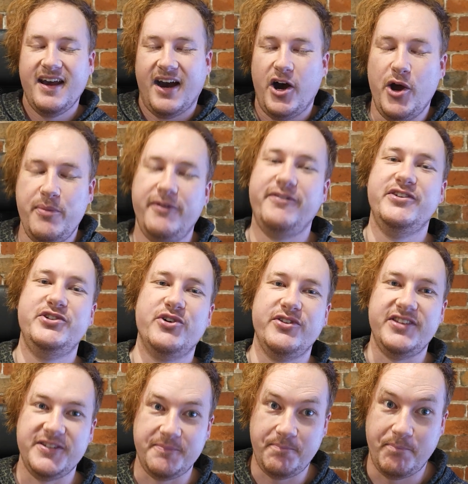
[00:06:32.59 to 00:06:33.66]
Hope you've enjoyed
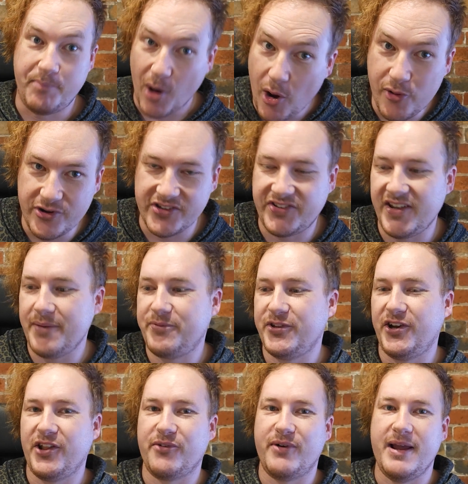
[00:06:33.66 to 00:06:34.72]
this bonus
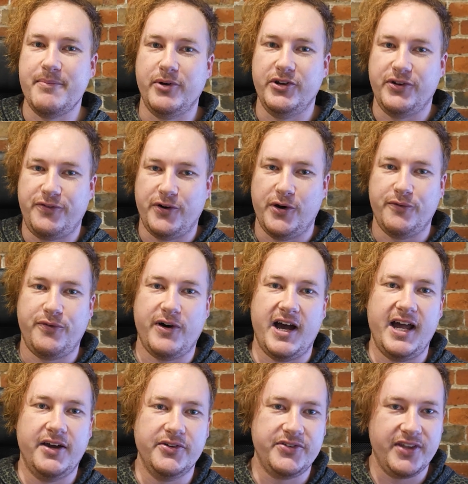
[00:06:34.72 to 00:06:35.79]
episode of the Rainbow Default
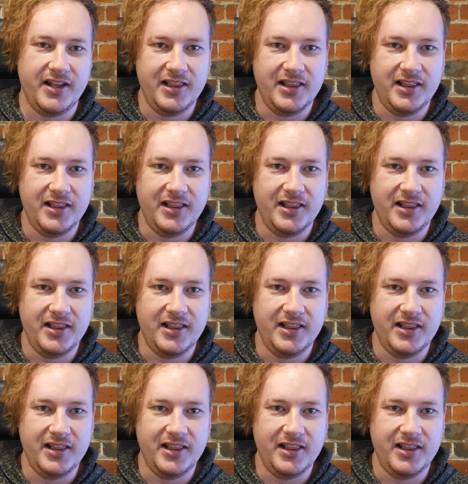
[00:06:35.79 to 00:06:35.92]
Files.